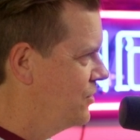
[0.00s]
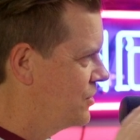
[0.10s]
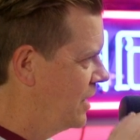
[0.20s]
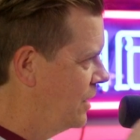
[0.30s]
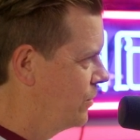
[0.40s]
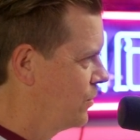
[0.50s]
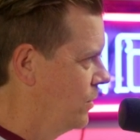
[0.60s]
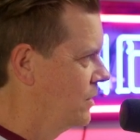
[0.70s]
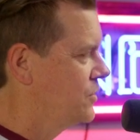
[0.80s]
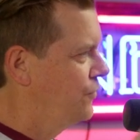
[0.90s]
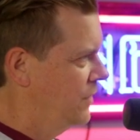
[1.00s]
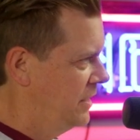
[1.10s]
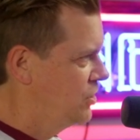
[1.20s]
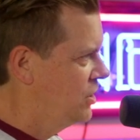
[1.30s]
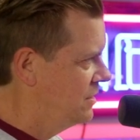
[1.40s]
right? You say it with words.
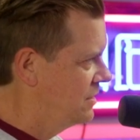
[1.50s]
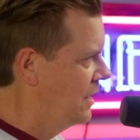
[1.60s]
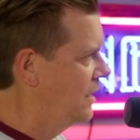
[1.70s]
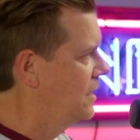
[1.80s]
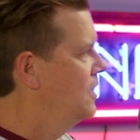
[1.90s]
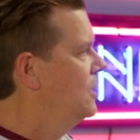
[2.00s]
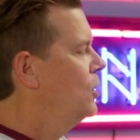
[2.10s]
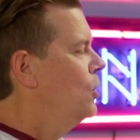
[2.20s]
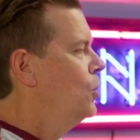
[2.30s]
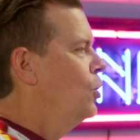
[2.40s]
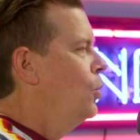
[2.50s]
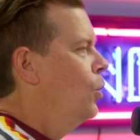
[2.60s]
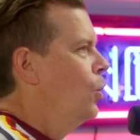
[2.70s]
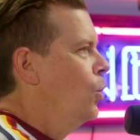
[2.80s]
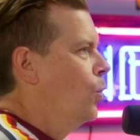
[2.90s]
Philly cheesesteak.
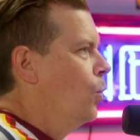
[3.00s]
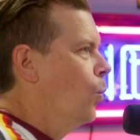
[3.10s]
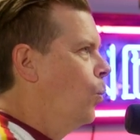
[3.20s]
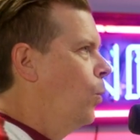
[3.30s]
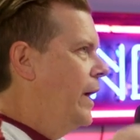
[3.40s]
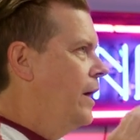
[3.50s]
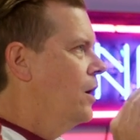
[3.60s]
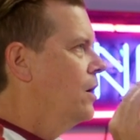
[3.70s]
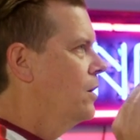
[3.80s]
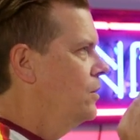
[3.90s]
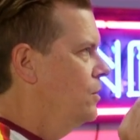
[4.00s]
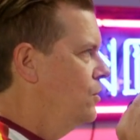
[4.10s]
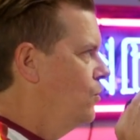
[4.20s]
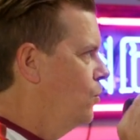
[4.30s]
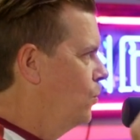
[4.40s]

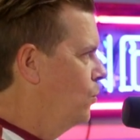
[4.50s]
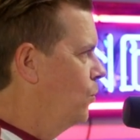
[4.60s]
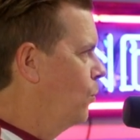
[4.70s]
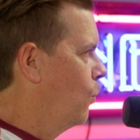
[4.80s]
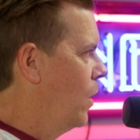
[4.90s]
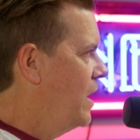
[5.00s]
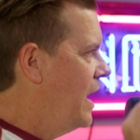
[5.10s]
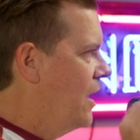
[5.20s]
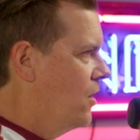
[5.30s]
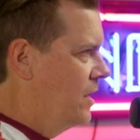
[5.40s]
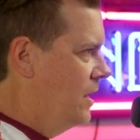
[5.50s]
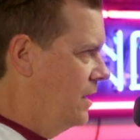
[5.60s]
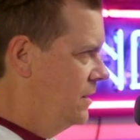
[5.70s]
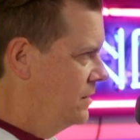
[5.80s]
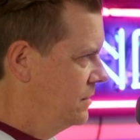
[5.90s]
What
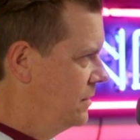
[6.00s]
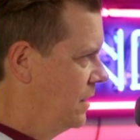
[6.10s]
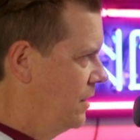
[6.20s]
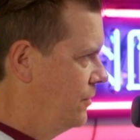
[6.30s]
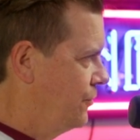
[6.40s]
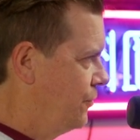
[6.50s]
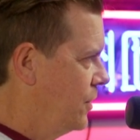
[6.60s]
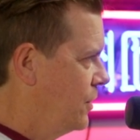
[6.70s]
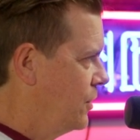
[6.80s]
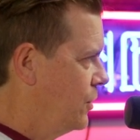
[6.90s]
area of